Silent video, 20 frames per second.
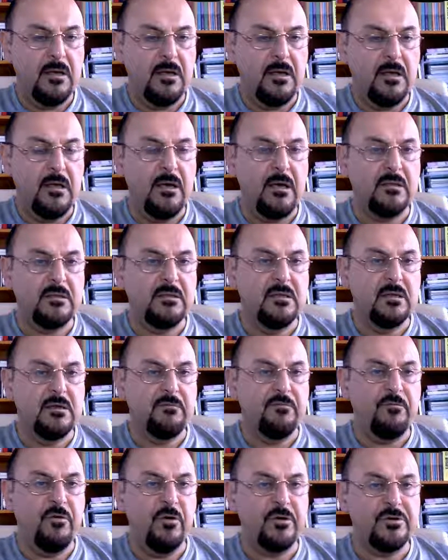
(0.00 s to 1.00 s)
at
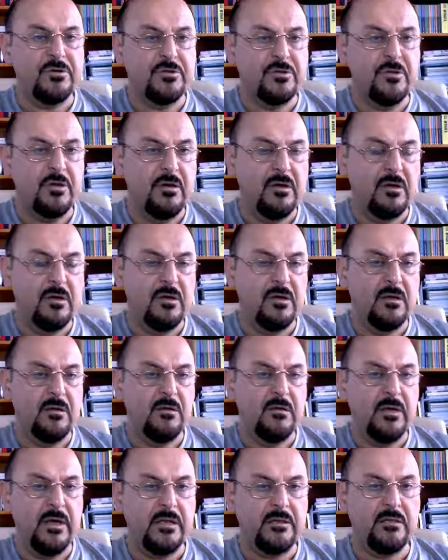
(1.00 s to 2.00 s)

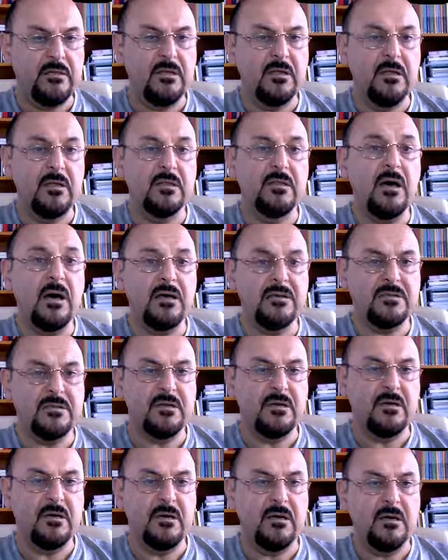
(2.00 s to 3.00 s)
the last,
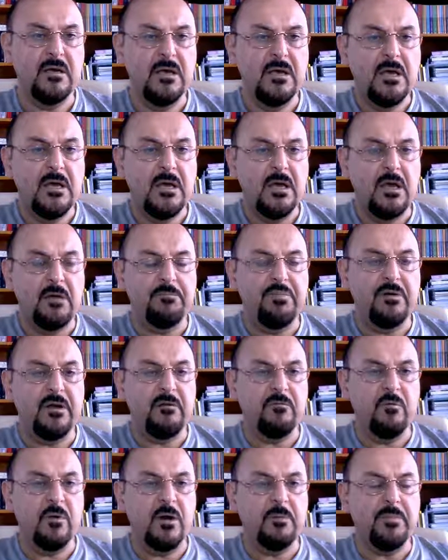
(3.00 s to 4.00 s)

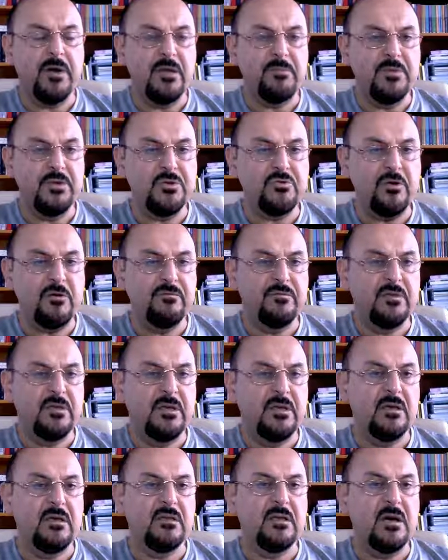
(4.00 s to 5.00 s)
by means of
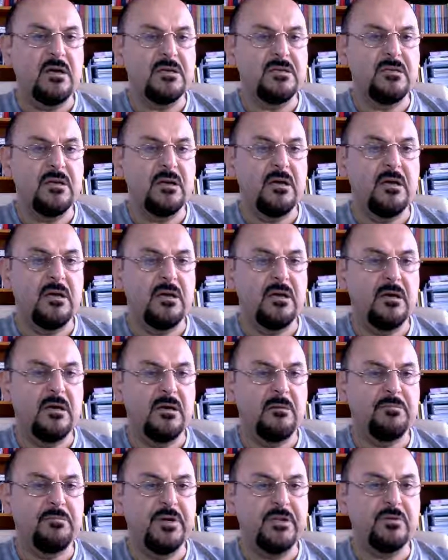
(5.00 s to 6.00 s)
the last
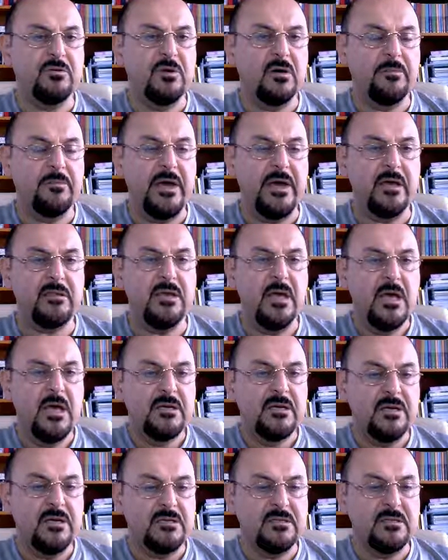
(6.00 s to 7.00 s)
print command,
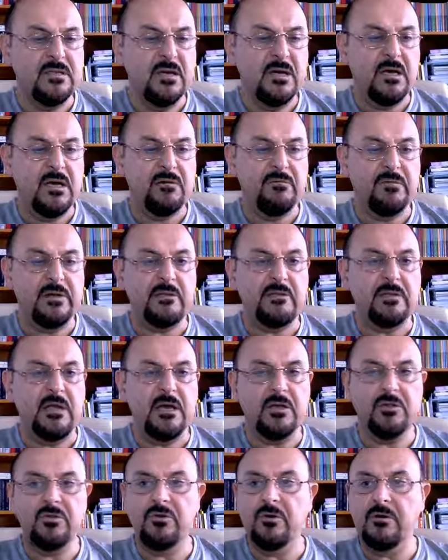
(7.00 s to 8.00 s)
just we'd
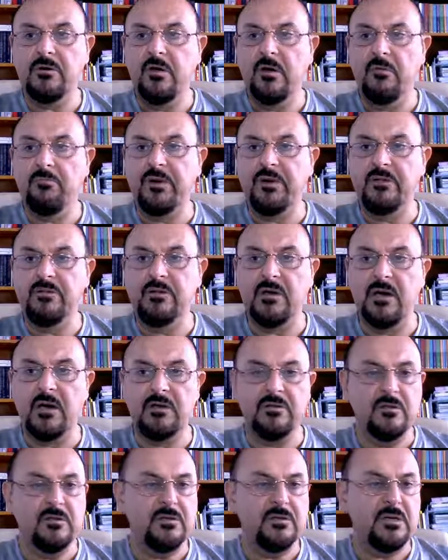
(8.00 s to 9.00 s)
like to print out
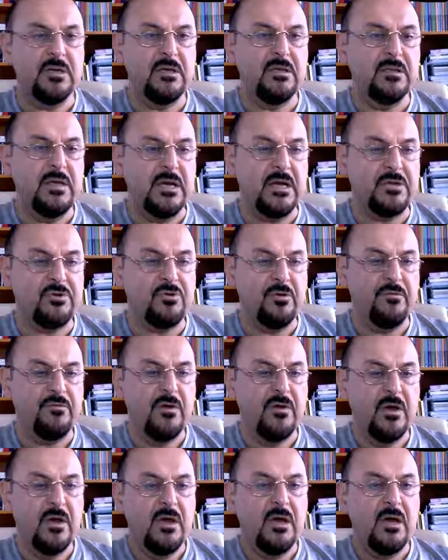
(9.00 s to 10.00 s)
the index of
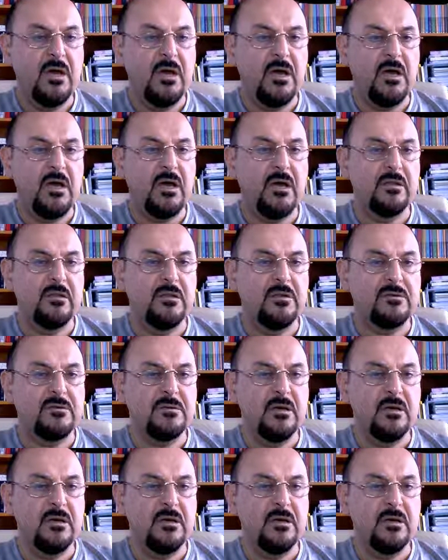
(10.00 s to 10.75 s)
these